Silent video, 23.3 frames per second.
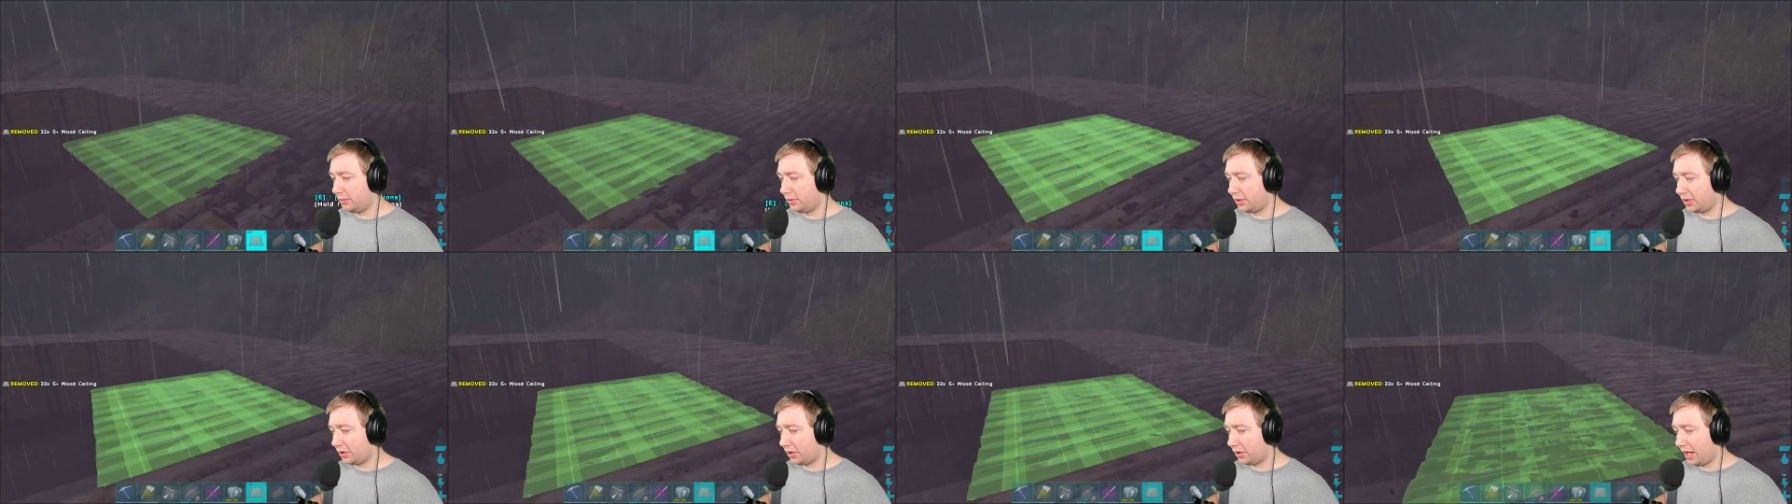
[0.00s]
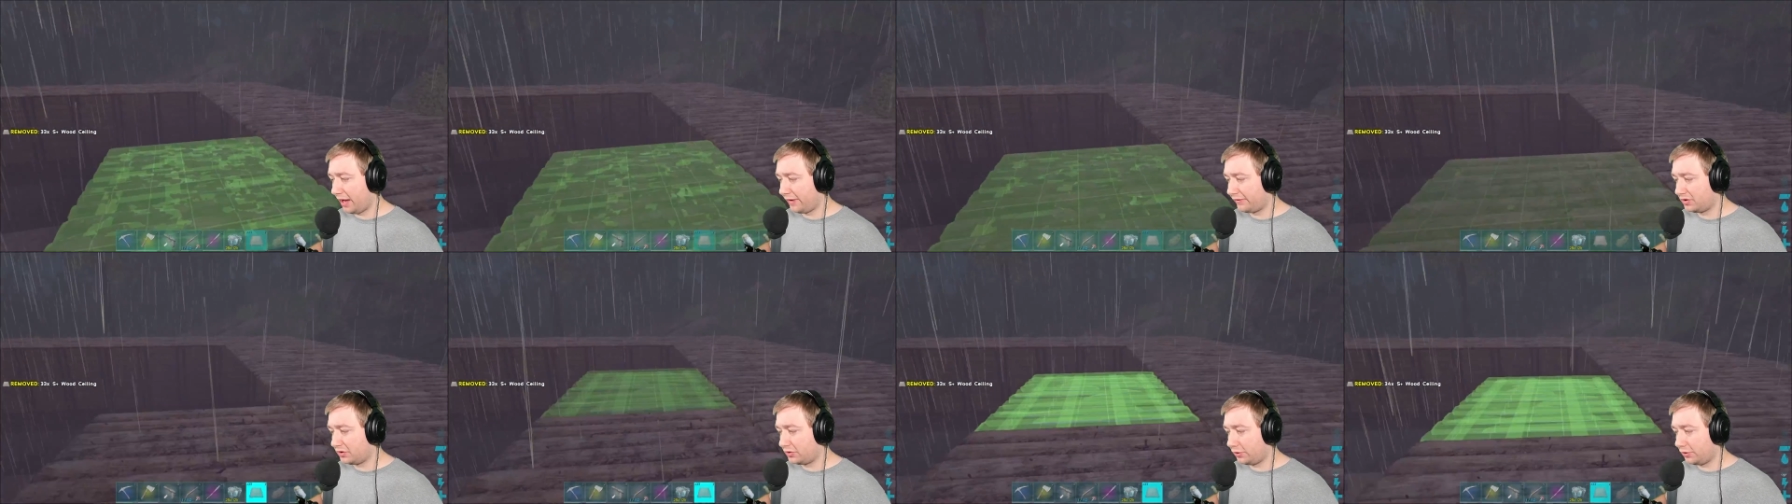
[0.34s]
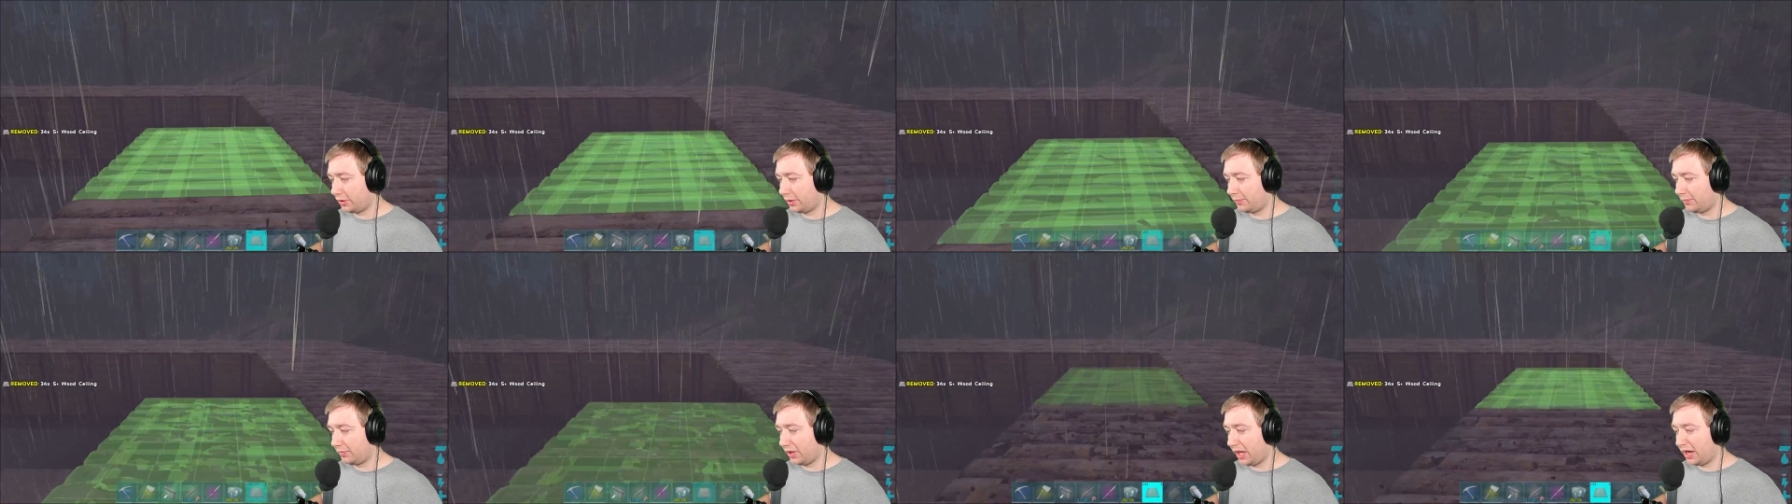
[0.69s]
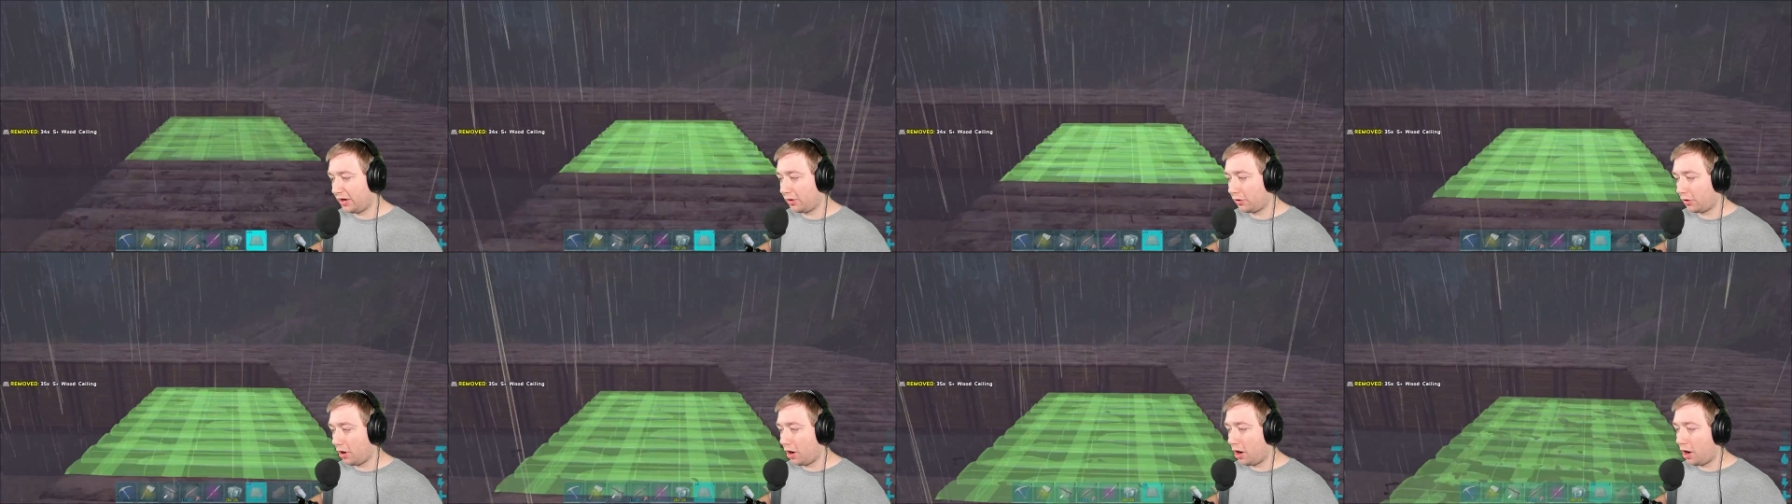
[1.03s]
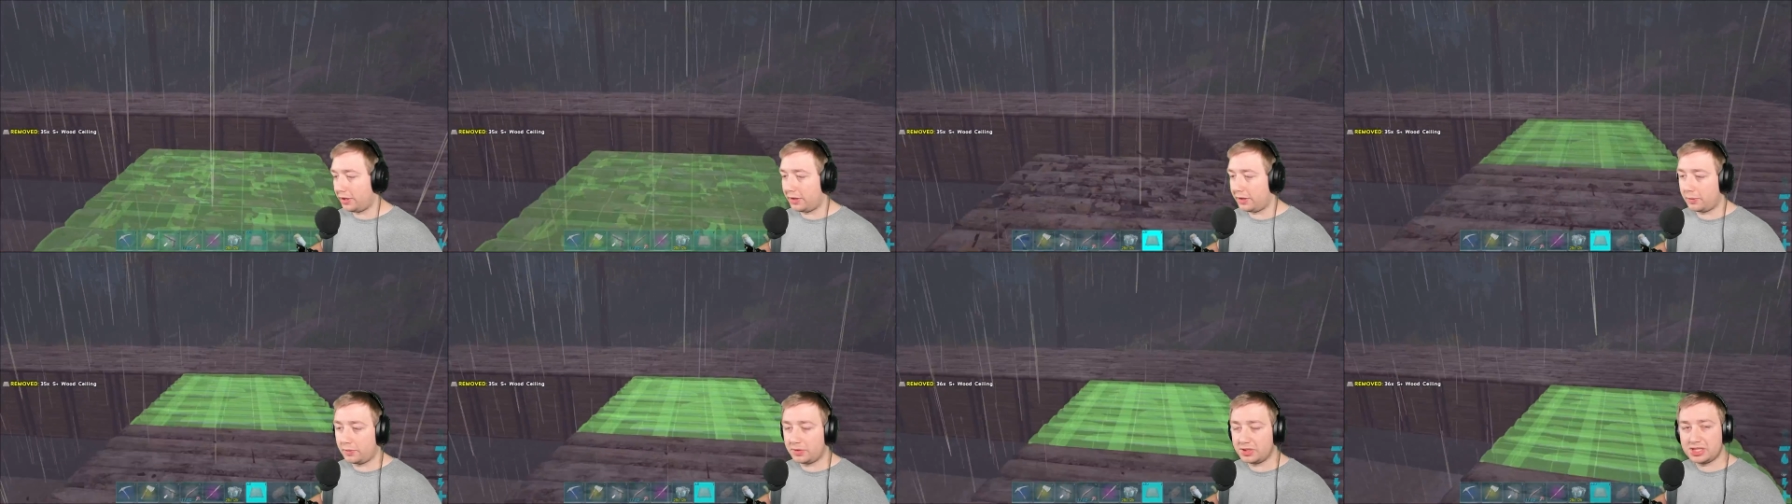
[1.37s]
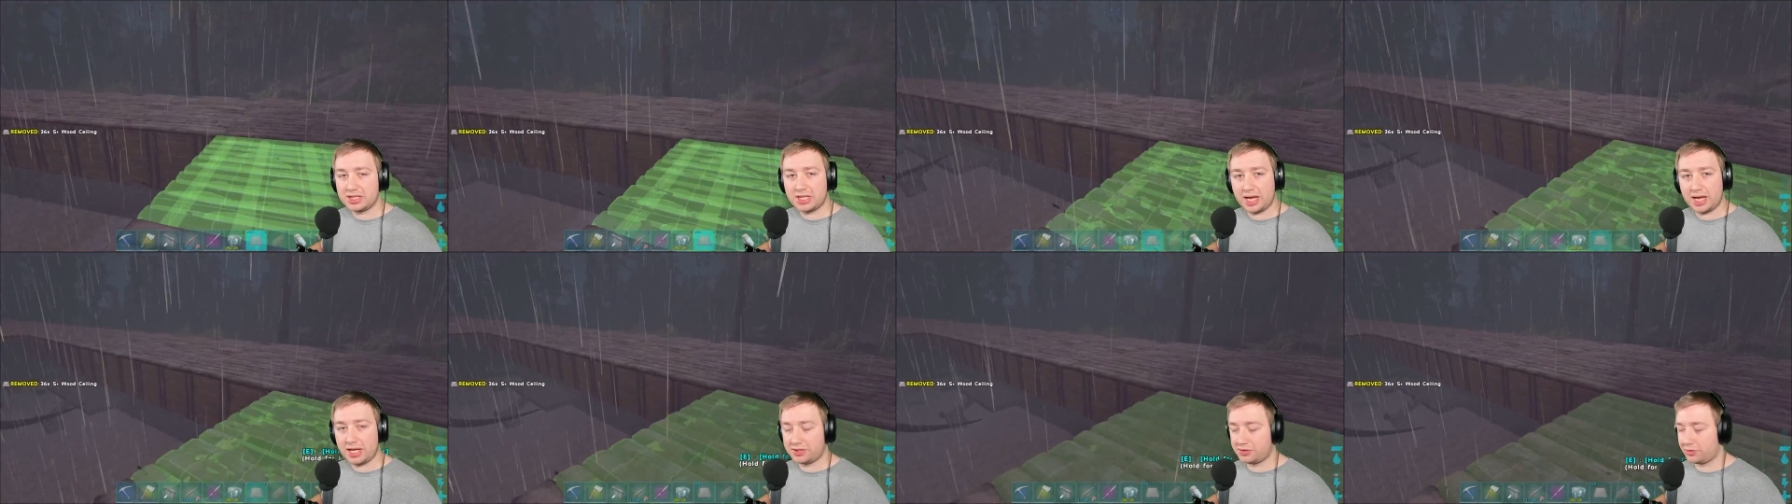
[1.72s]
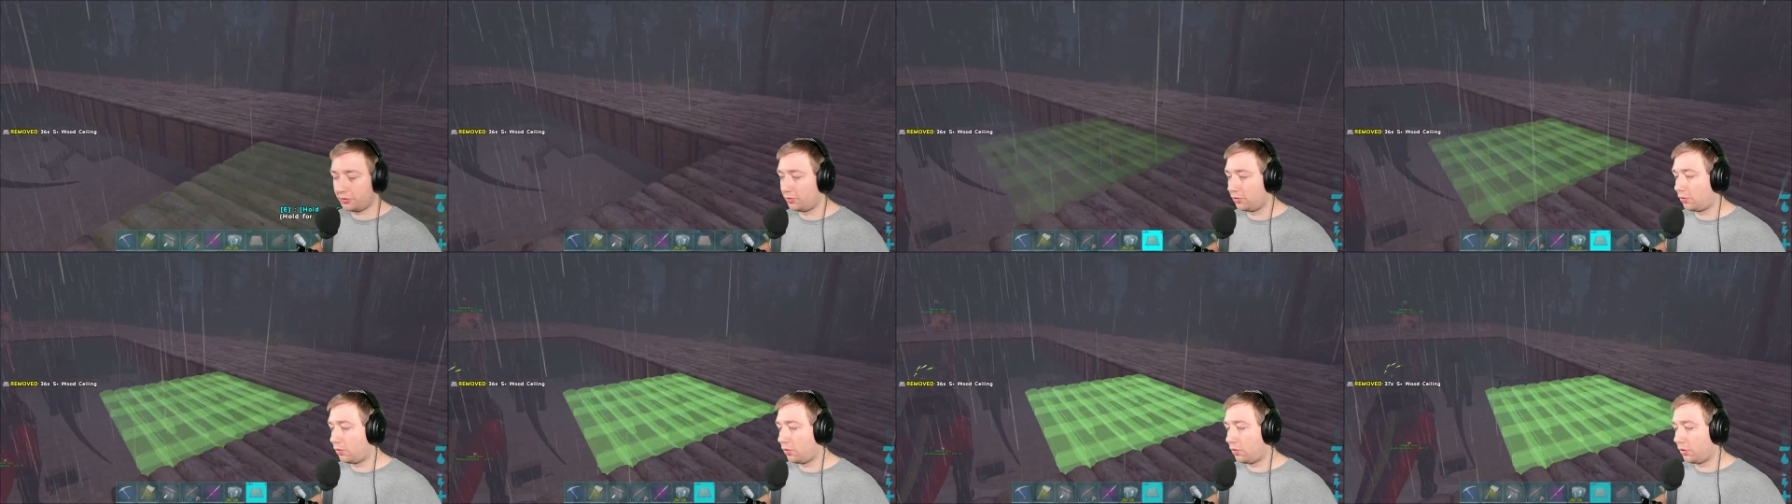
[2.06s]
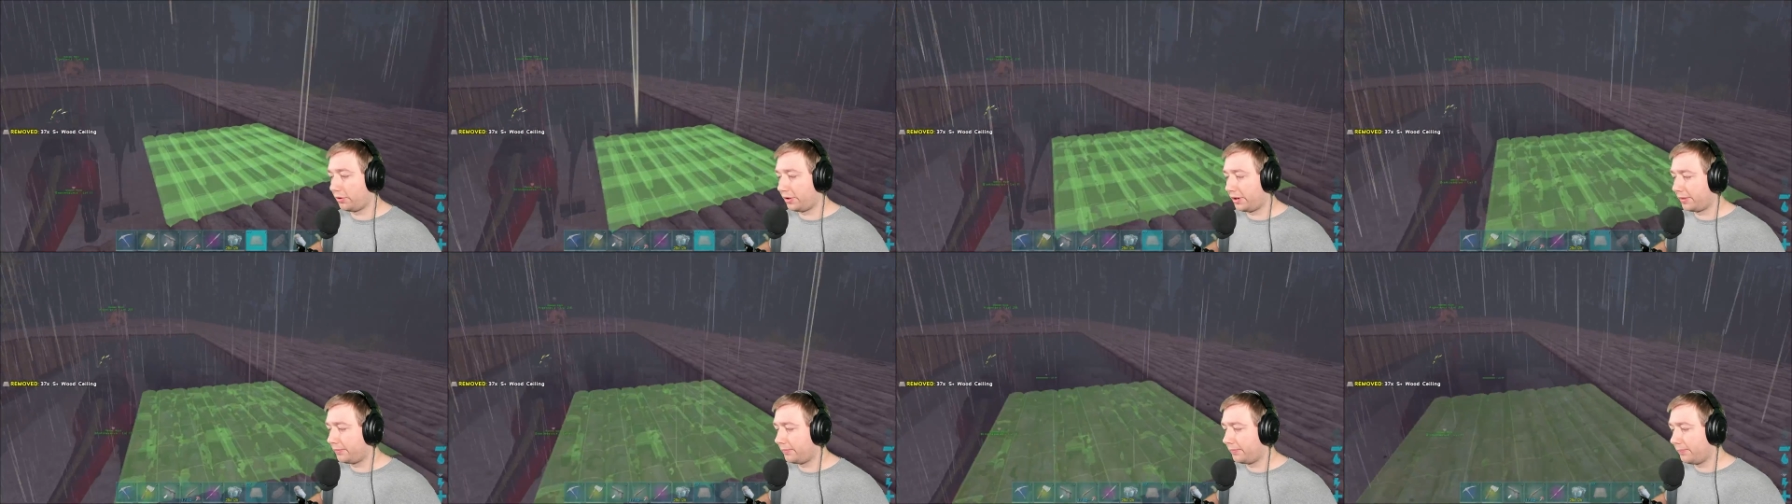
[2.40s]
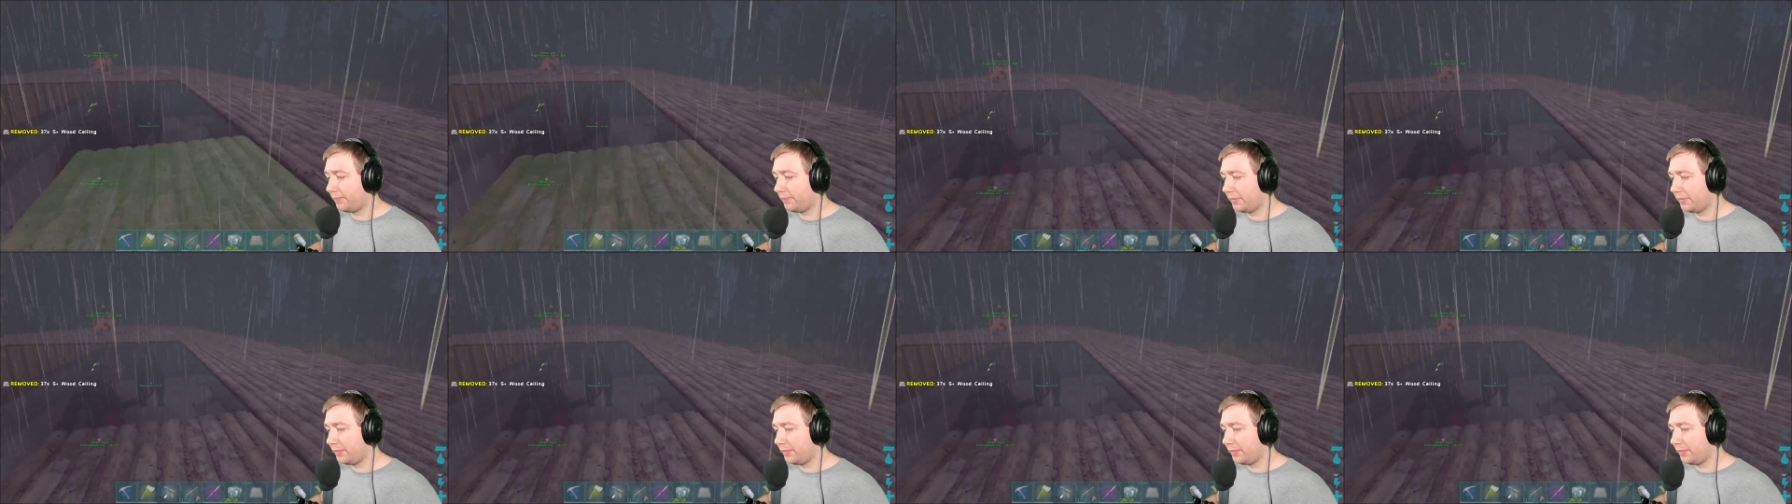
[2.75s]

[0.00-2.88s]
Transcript: live stream later on. It would stay as a recording.